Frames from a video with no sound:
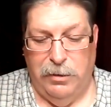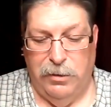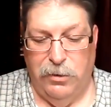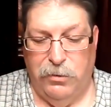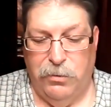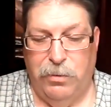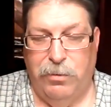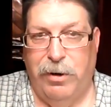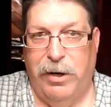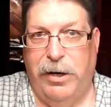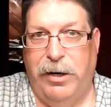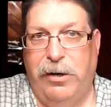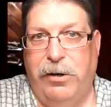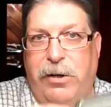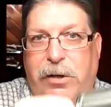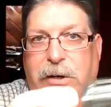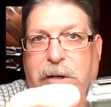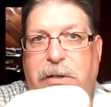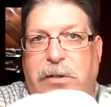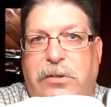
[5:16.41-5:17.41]
Like this one
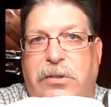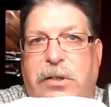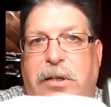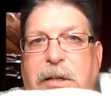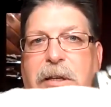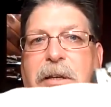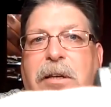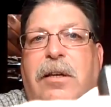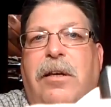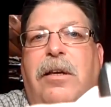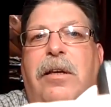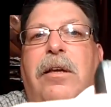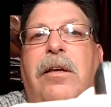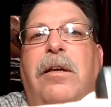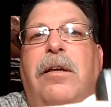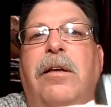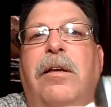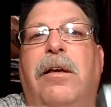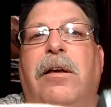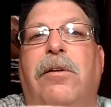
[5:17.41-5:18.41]
right here, you can see,
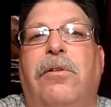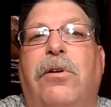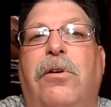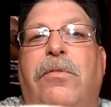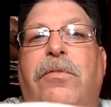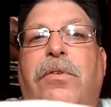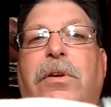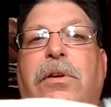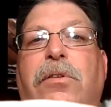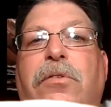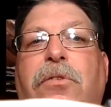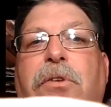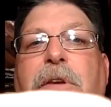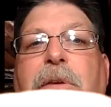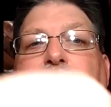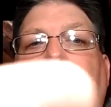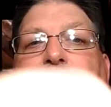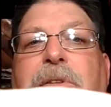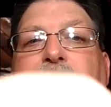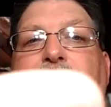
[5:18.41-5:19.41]
I don't know if you
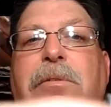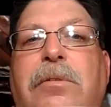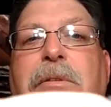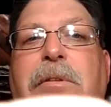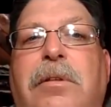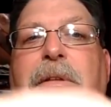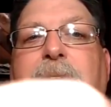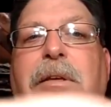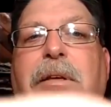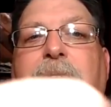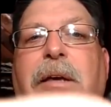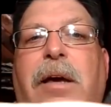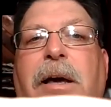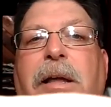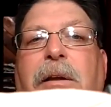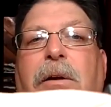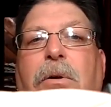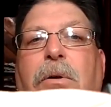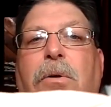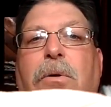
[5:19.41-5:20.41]
can see, but it's
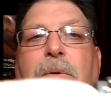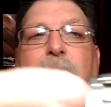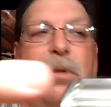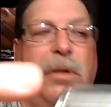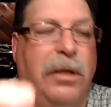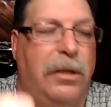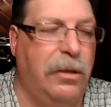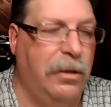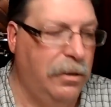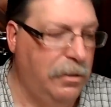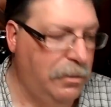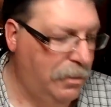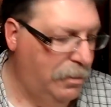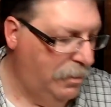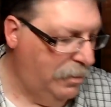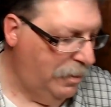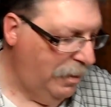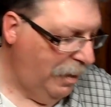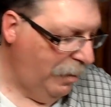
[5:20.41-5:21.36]
got a hole in the